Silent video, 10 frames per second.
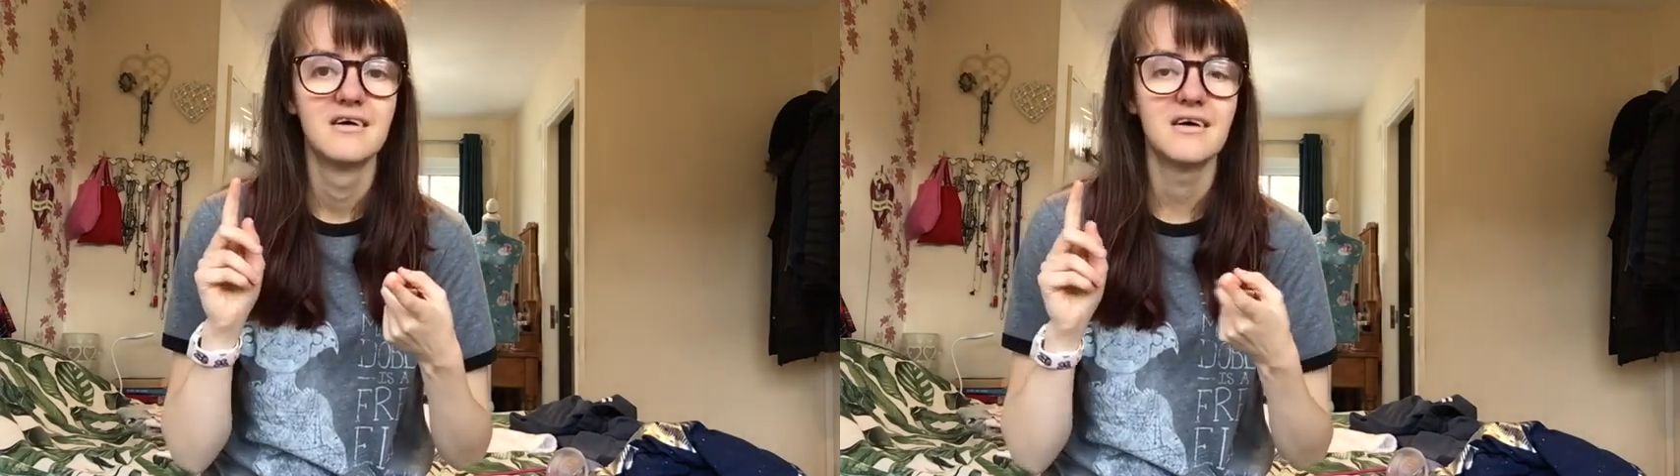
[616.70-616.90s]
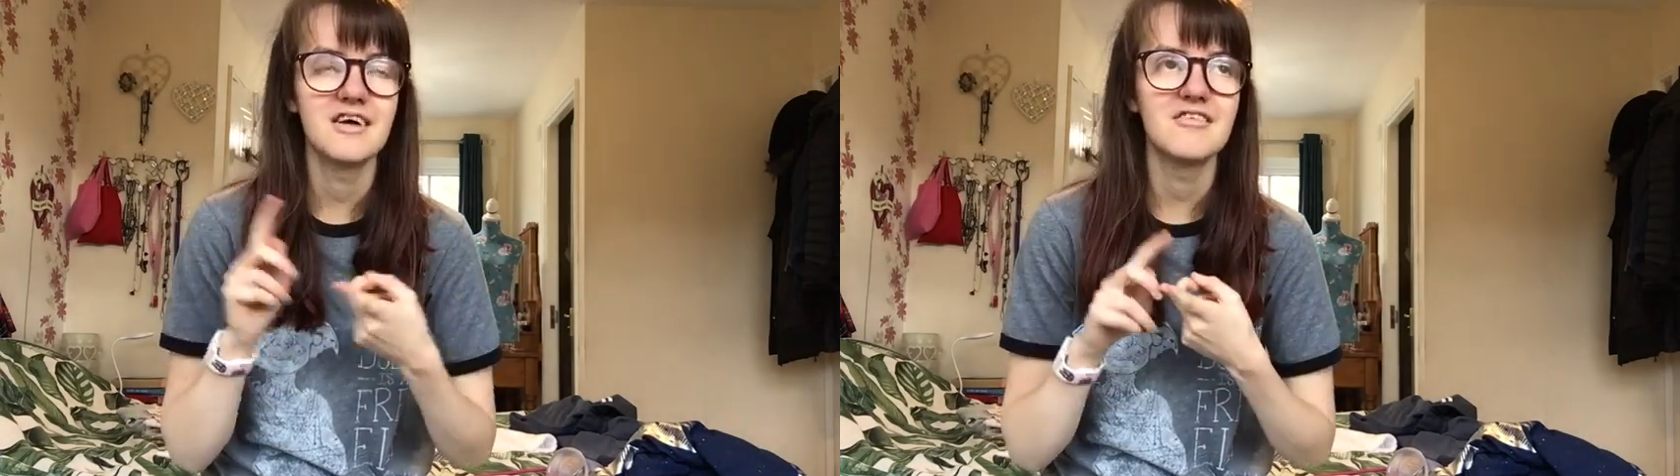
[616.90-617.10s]

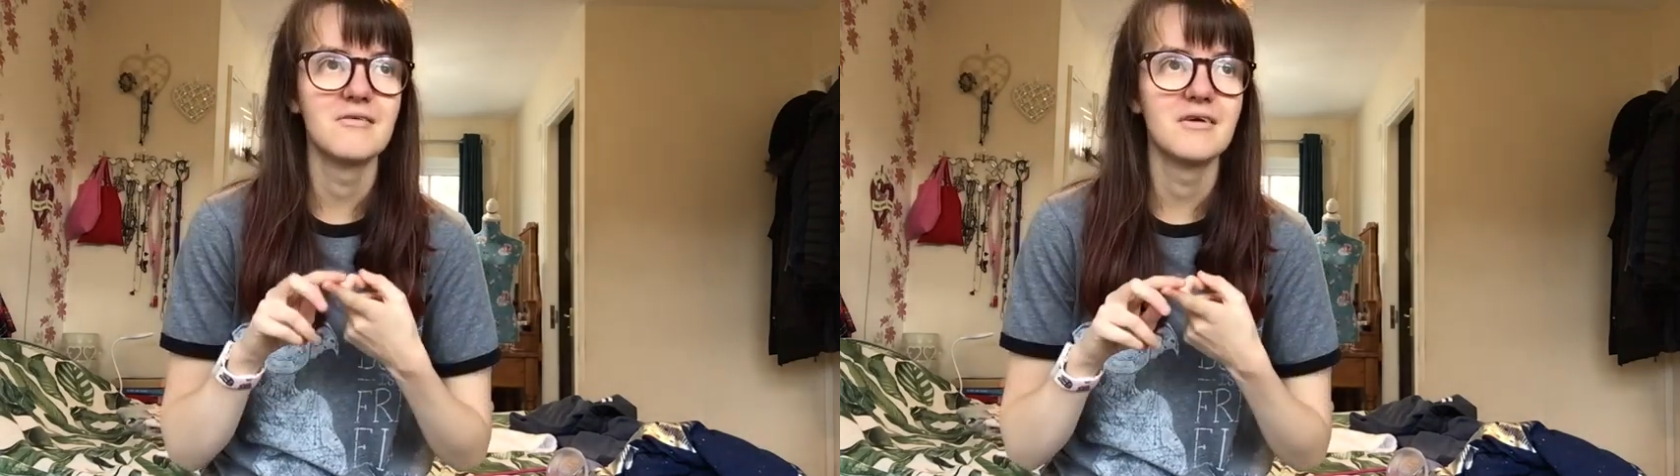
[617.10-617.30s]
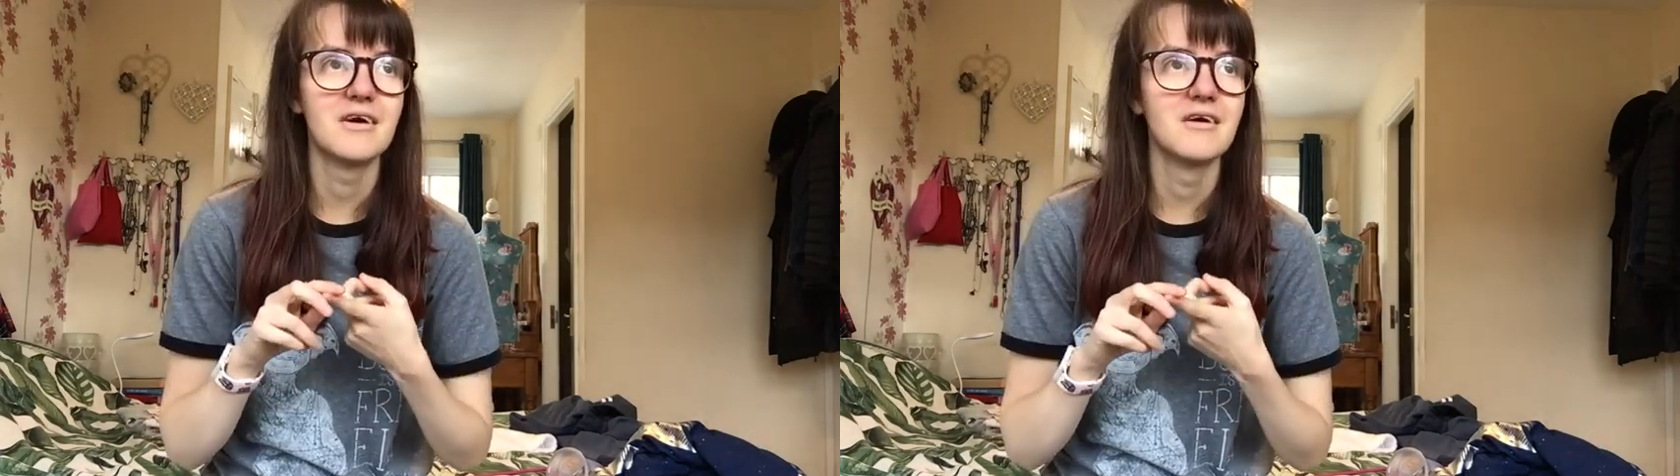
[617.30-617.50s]
I
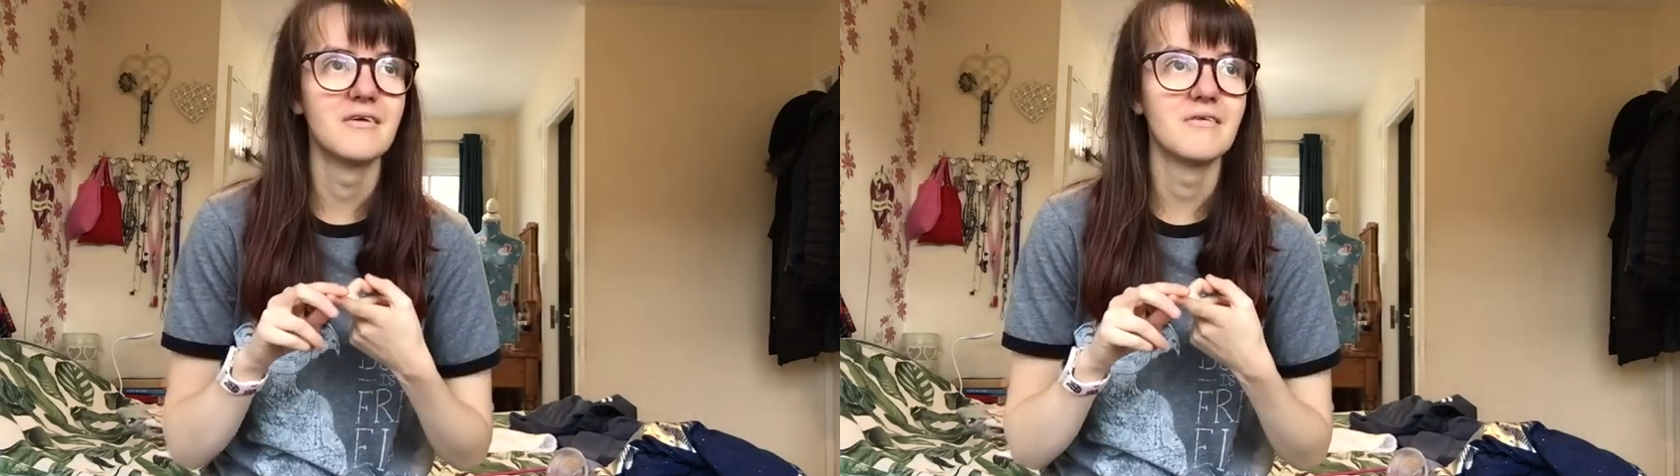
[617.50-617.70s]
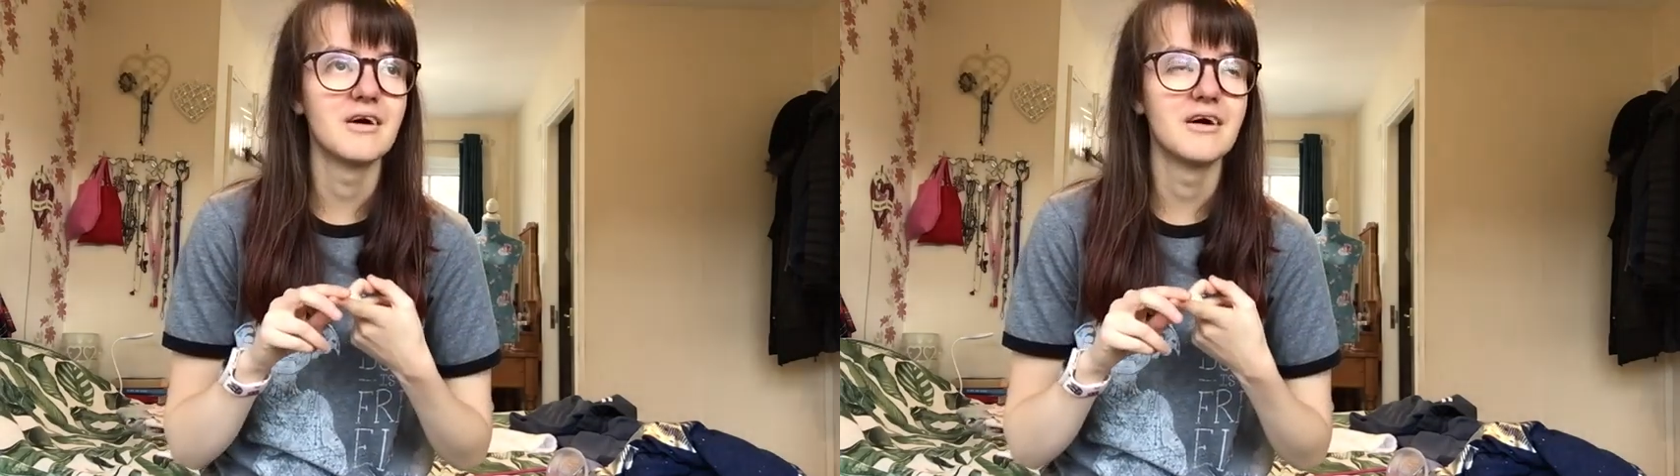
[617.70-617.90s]
don't
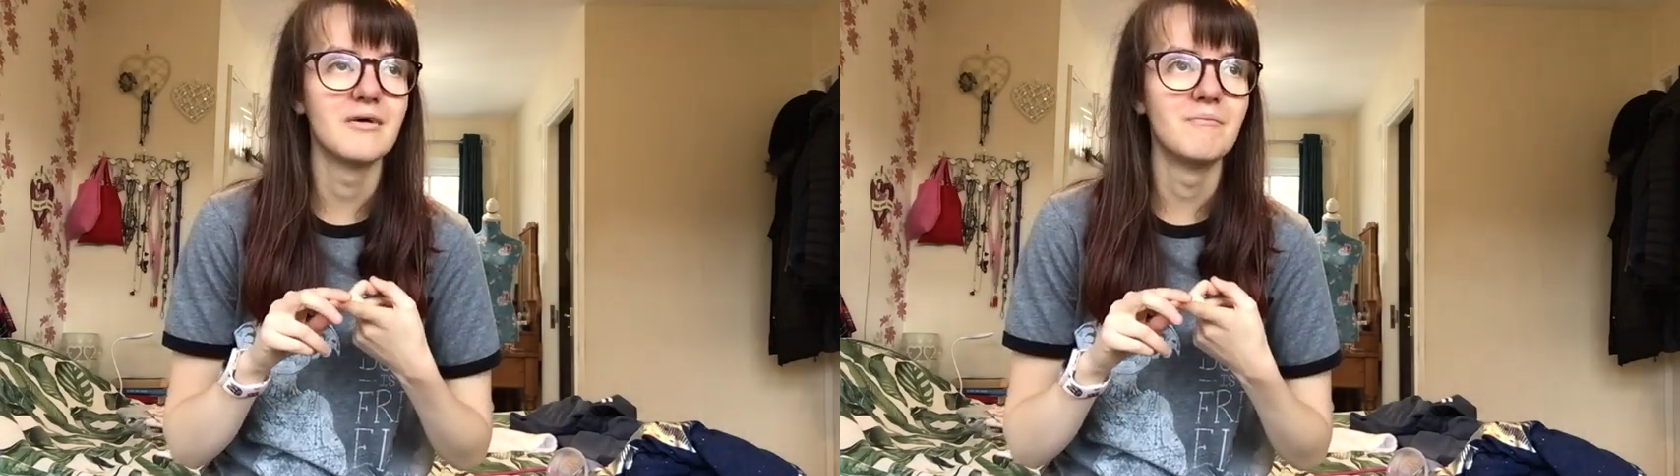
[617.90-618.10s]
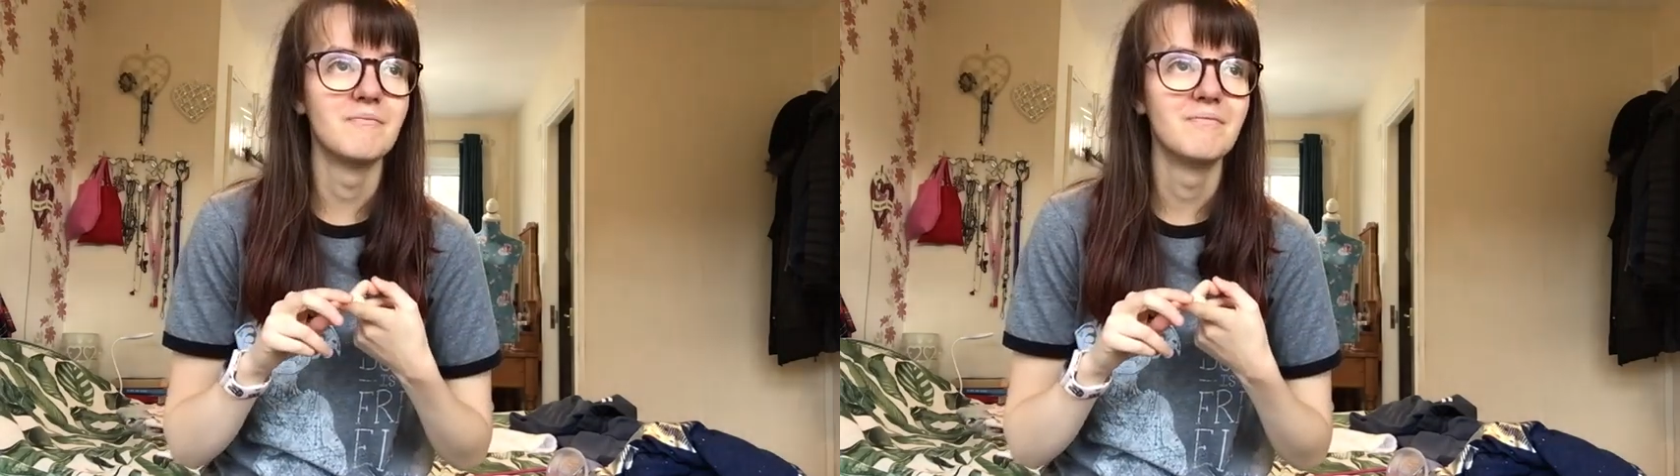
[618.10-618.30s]

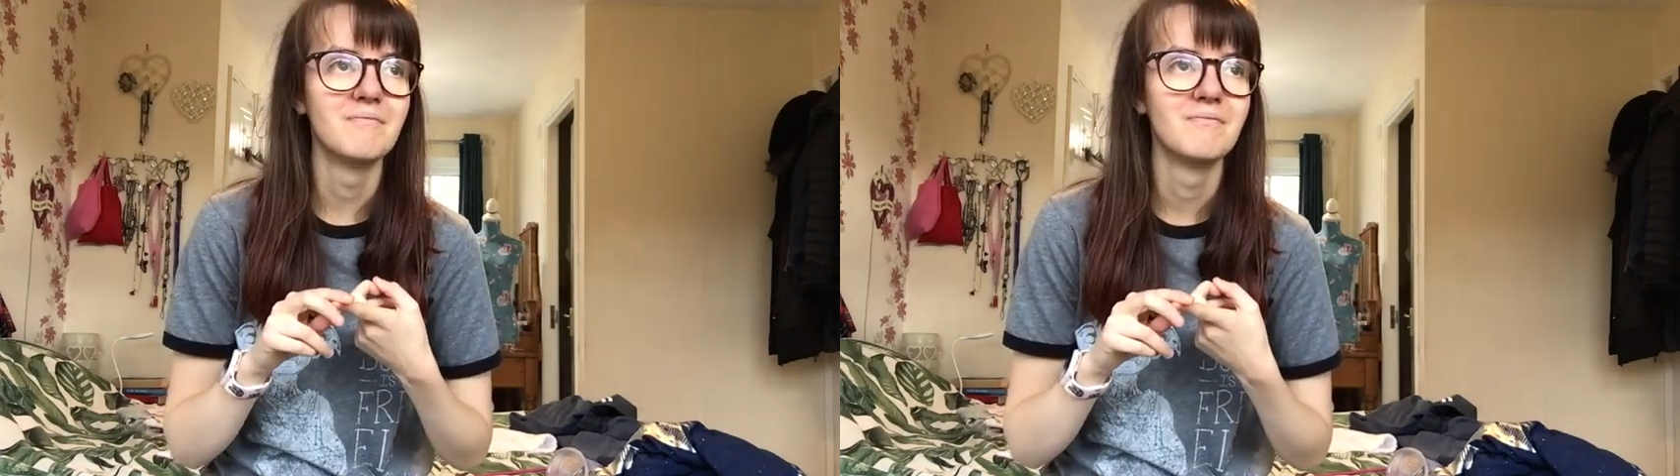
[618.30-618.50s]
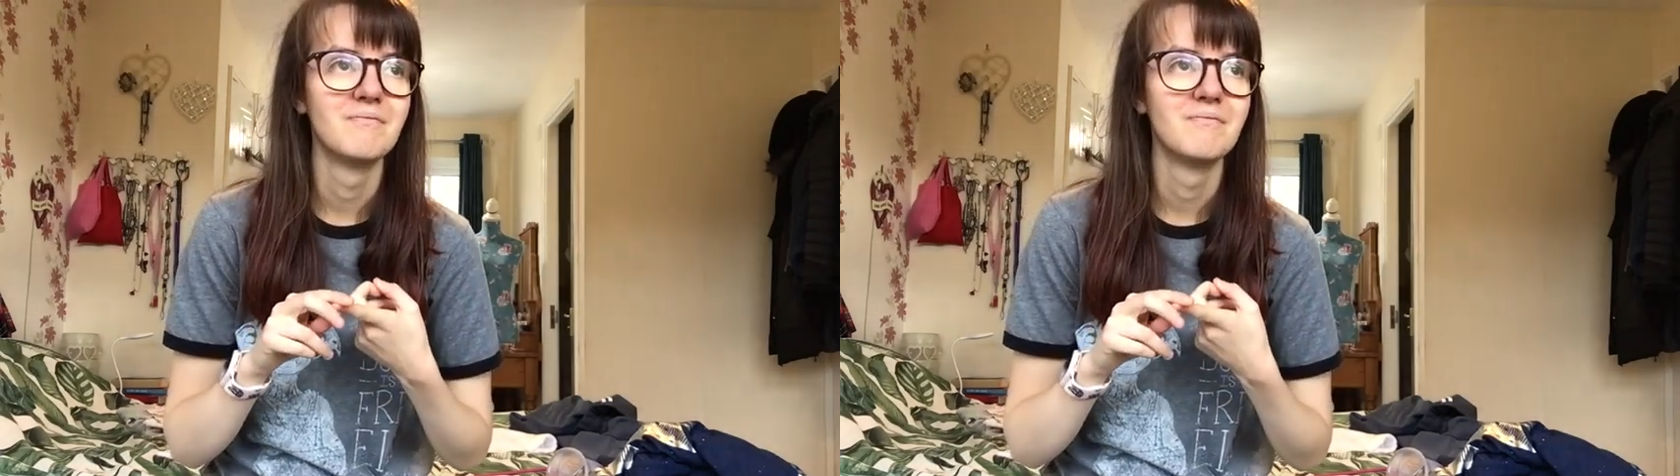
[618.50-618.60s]
know,